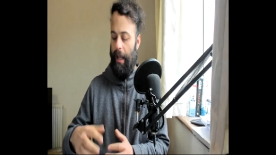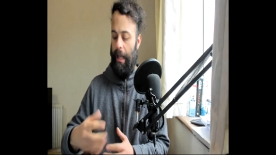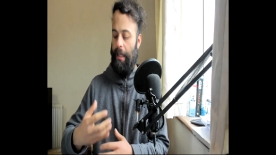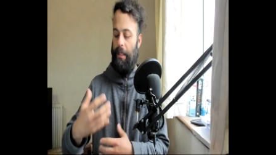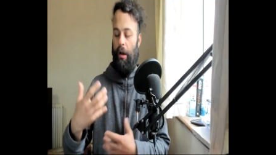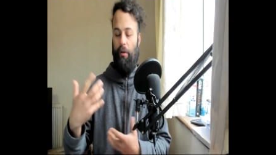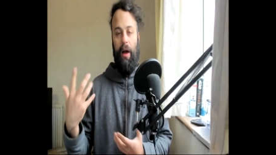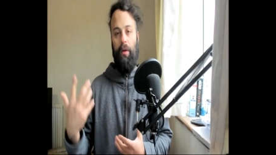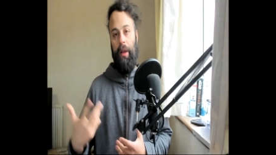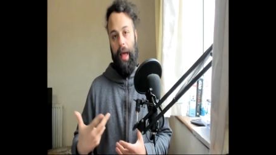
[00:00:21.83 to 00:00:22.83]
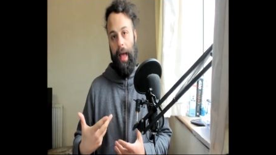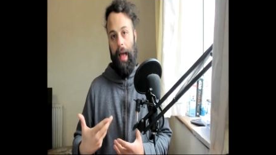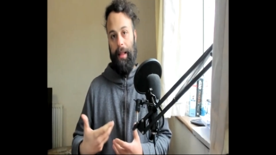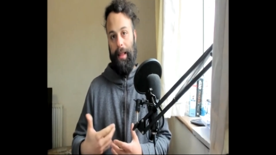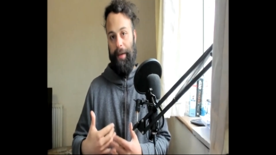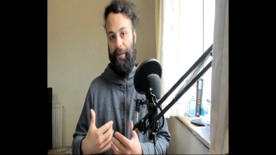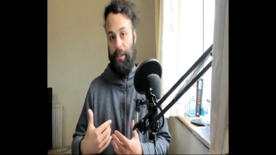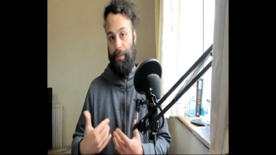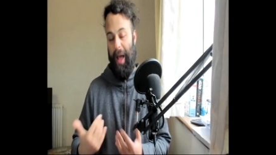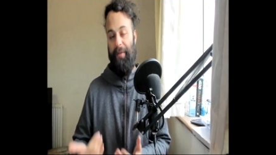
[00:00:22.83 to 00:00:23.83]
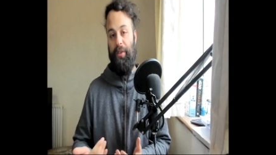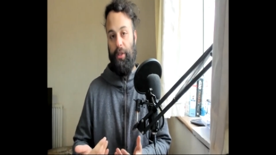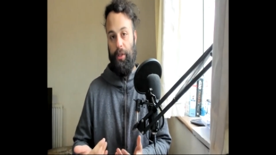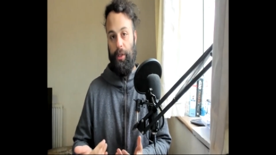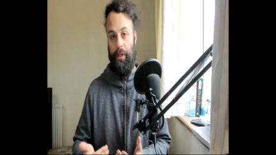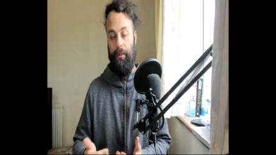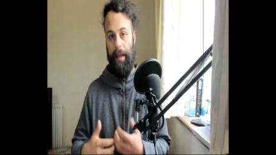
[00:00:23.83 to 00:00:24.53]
is around the air, there is pathogens.